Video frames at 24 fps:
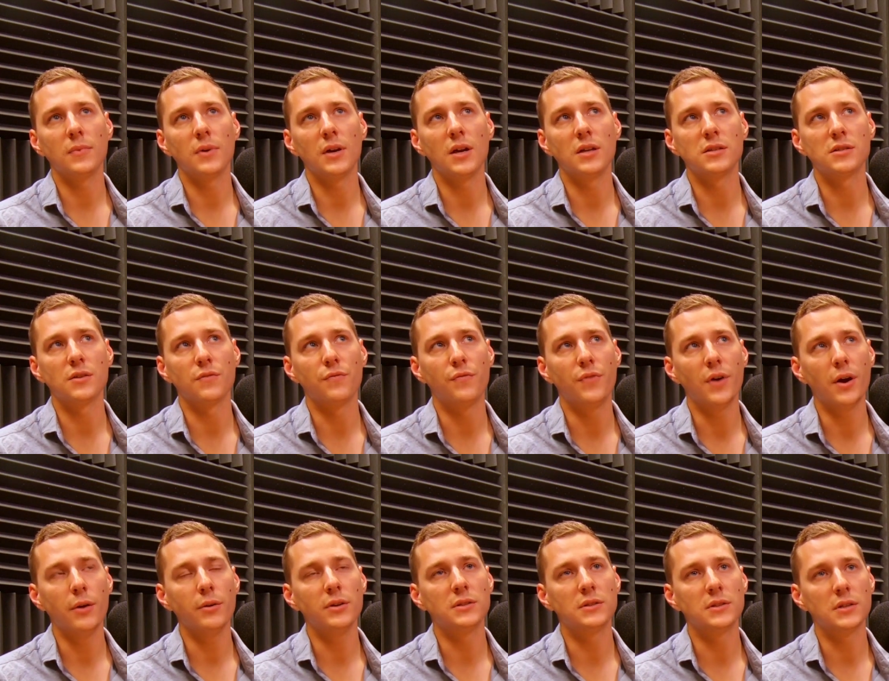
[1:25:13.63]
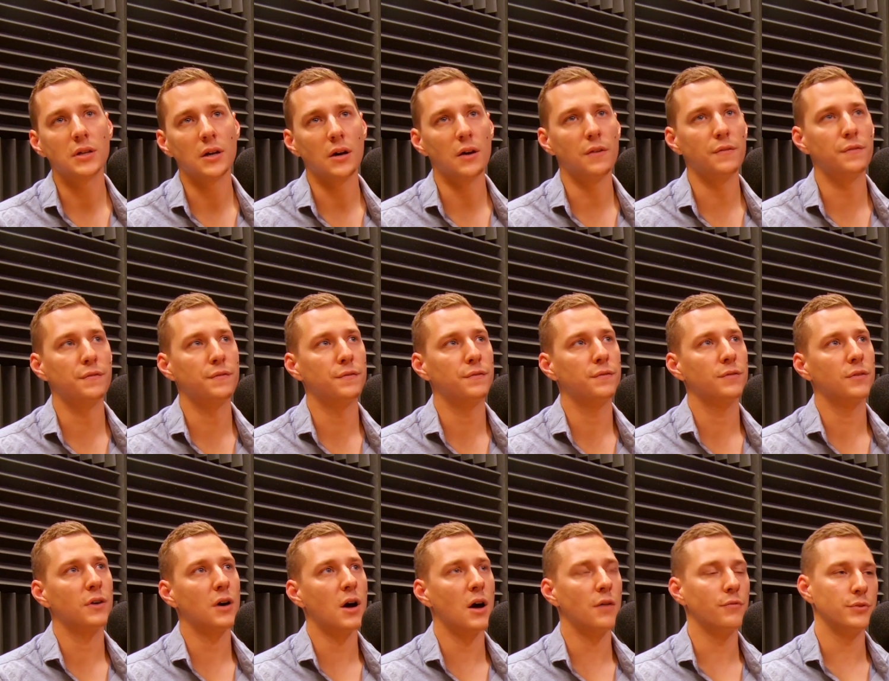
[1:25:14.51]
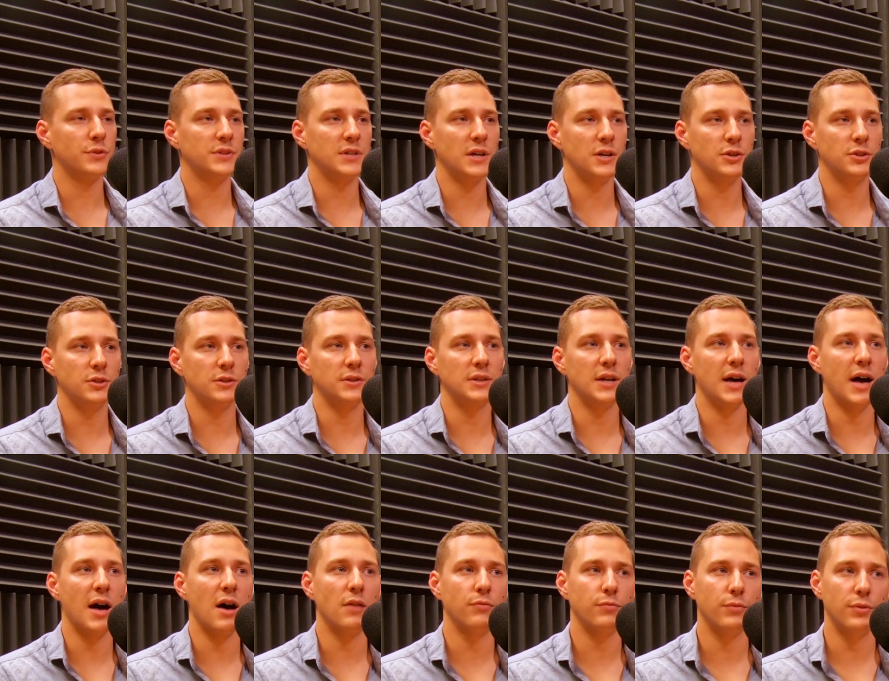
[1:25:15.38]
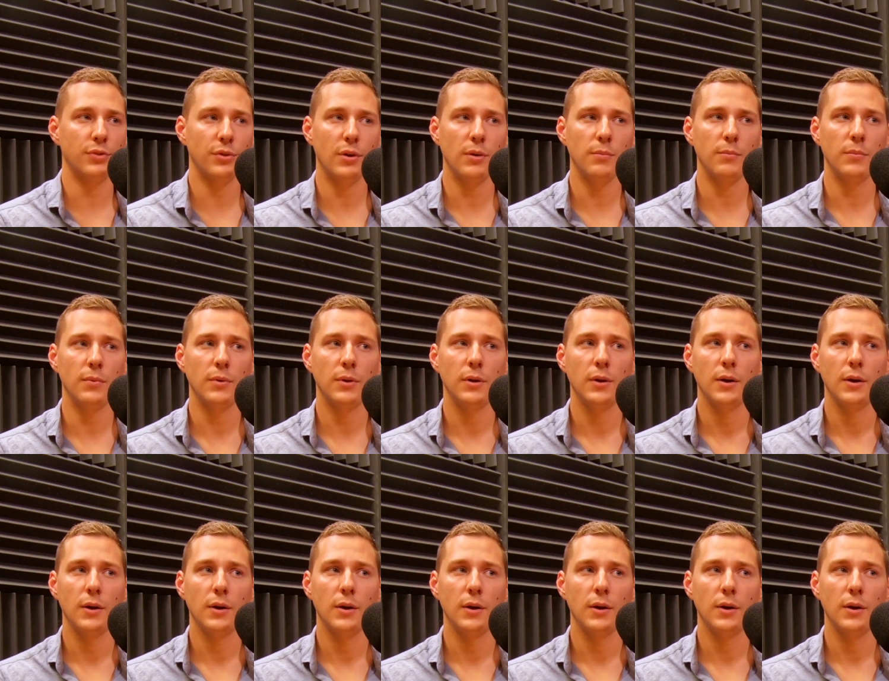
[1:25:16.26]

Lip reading: a very tough conversation to have with them,